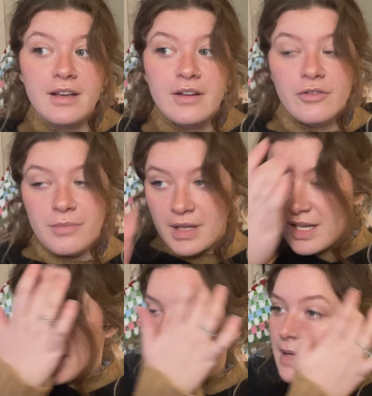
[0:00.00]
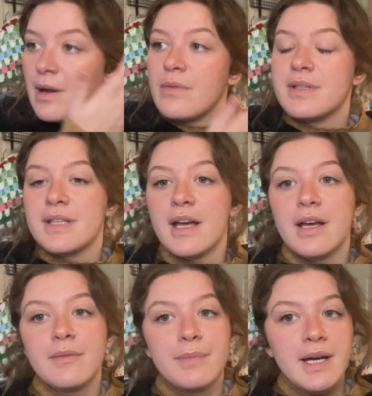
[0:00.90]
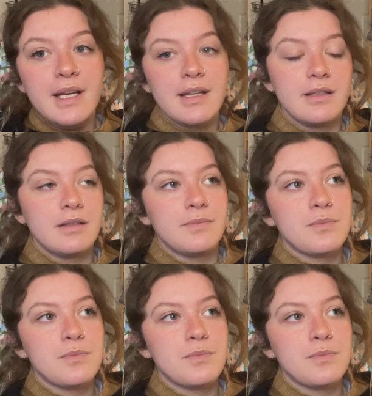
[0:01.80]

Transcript: from the last time I was there, back in